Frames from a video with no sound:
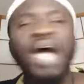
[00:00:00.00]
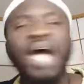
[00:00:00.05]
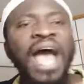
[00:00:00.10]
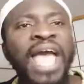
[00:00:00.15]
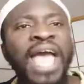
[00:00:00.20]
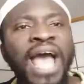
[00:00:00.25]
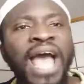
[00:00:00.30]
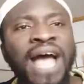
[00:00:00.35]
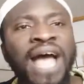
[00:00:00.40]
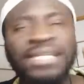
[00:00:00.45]

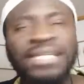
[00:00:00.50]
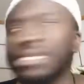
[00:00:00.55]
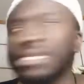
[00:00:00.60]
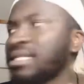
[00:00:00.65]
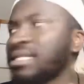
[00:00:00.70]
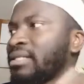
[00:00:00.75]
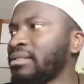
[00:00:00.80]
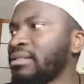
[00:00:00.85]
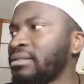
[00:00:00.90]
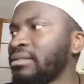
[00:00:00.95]
I
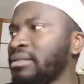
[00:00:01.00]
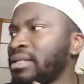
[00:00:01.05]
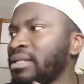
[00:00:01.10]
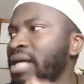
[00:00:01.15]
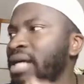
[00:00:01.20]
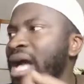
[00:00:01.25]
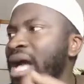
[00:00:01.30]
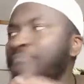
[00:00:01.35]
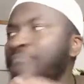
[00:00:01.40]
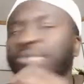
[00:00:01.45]
ask,
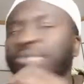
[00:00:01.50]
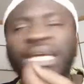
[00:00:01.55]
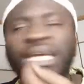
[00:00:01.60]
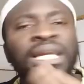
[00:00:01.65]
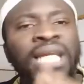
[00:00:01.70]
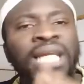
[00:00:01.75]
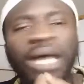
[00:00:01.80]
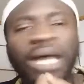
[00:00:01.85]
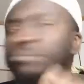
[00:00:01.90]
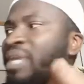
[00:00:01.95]

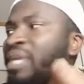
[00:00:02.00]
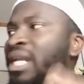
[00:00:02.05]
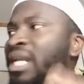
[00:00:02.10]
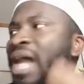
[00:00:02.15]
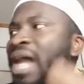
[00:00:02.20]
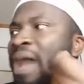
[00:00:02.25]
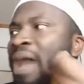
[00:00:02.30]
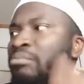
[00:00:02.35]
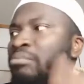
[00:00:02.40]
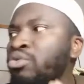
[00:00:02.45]
Abdullah
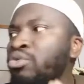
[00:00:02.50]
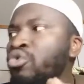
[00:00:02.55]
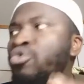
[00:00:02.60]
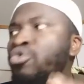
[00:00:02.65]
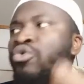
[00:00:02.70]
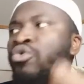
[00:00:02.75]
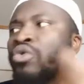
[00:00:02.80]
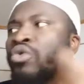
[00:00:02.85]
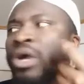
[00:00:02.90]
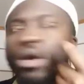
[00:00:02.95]
bin
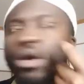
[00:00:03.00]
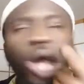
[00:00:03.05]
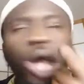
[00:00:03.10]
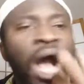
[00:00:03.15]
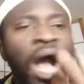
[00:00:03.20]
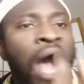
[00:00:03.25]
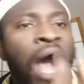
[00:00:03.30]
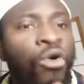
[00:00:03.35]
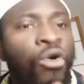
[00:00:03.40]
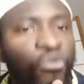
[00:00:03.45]
Abu
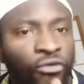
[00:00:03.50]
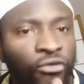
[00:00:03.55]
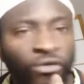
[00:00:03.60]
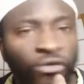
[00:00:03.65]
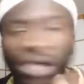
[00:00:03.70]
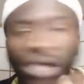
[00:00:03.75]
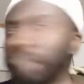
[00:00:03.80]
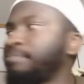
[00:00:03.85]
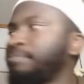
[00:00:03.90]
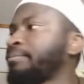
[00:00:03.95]

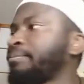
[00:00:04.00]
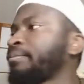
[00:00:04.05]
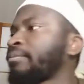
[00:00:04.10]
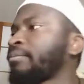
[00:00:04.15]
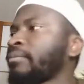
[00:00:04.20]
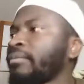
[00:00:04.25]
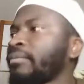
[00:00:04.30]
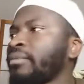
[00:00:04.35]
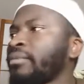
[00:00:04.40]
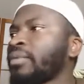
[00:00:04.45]
Auf,
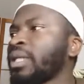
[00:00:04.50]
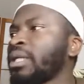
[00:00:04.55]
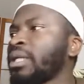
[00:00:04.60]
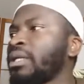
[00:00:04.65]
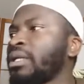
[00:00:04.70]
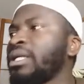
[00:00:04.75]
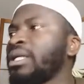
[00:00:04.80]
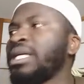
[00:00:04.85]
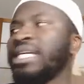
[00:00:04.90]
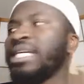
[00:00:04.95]

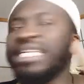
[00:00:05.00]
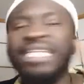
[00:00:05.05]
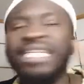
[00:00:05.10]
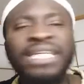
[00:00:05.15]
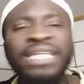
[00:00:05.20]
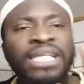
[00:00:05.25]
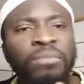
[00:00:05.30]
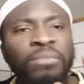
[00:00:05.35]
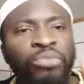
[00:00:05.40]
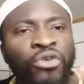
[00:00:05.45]

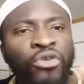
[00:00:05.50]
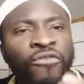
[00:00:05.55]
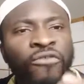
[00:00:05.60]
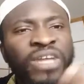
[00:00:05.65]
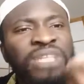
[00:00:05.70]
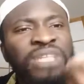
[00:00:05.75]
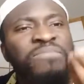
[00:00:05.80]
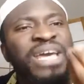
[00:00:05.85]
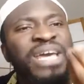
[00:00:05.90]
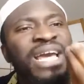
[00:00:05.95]
did the
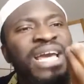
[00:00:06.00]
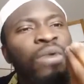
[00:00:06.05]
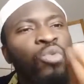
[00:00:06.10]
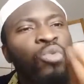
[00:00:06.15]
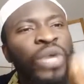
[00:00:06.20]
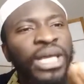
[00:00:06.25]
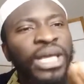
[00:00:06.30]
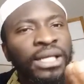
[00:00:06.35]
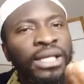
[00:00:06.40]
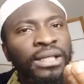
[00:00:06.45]
prophet make a
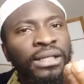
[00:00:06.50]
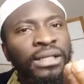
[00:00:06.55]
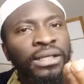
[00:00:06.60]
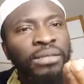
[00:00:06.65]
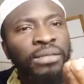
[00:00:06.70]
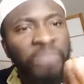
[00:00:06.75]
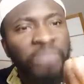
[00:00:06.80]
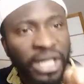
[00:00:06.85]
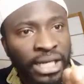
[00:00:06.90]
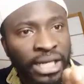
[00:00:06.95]
will,
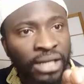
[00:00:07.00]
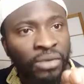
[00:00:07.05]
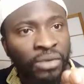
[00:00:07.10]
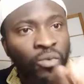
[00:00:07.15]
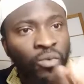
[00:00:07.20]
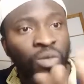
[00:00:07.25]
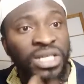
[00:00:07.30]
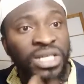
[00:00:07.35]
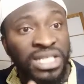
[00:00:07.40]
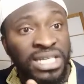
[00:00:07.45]

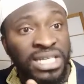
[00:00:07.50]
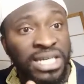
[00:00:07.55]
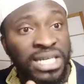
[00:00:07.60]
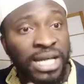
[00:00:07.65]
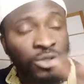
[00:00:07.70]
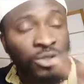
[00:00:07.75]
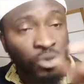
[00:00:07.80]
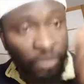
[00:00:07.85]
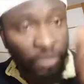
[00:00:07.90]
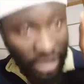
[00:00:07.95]
meaning
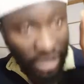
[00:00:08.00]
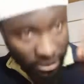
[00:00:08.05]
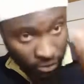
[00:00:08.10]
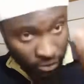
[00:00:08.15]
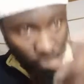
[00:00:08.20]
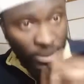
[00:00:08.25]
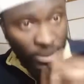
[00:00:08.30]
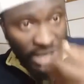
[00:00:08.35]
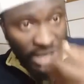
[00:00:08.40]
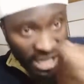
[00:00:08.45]
wasiyah,
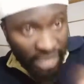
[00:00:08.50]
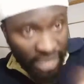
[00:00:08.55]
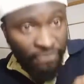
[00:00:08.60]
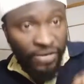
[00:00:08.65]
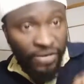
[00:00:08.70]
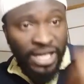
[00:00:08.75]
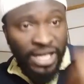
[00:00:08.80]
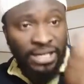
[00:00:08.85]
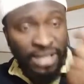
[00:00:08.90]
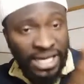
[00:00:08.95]
to
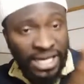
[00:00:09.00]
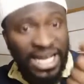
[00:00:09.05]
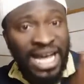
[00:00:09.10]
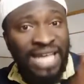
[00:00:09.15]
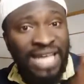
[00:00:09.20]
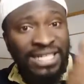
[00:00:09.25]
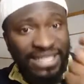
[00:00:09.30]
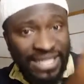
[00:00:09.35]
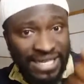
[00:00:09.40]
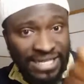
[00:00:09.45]
leave a
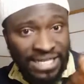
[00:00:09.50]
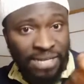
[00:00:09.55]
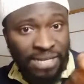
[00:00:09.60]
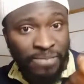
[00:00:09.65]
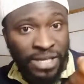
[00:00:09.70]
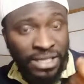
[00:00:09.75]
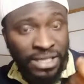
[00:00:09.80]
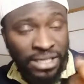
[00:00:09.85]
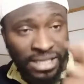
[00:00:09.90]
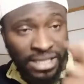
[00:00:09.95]
legal
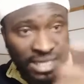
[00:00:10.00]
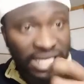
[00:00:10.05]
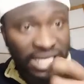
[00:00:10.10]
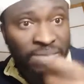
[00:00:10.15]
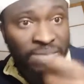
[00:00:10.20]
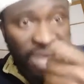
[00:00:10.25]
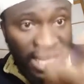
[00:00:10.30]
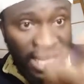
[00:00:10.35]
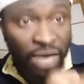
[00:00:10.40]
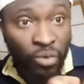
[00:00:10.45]
testament? Did
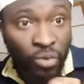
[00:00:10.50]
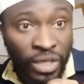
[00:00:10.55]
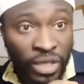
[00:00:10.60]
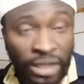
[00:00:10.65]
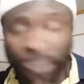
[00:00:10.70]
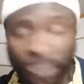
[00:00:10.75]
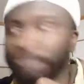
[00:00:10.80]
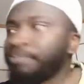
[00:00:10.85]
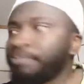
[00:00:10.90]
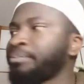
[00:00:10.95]
he make a
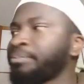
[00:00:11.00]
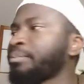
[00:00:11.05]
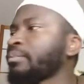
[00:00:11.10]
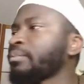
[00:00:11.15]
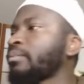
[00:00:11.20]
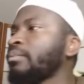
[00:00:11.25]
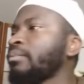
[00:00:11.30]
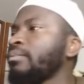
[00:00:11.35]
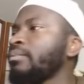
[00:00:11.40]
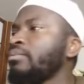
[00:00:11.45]
will?
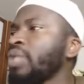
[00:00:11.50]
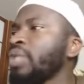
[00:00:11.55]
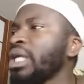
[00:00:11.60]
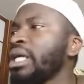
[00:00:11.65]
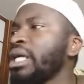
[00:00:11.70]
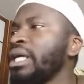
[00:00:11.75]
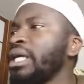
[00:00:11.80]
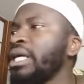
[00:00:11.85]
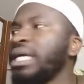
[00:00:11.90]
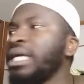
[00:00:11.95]

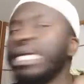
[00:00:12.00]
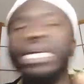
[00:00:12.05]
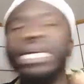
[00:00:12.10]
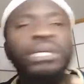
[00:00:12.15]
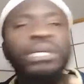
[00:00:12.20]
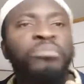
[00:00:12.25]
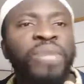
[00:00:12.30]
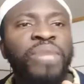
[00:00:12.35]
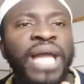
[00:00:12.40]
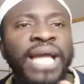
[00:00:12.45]
He
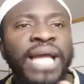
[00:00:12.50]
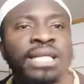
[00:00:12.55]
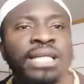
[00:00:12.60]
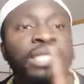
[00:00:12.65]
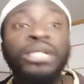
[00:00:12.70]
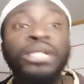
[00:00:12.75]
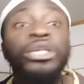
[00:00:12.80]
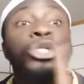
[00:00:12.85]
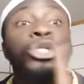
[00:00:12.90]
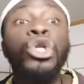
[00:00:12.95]
replied,
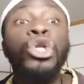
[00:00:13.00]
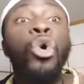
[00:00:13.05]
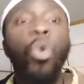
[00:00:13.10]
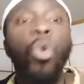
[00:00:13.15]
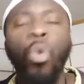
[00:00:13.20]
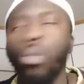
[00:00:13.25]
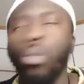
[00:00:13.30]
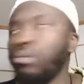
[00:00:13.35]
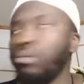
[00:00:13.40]
no.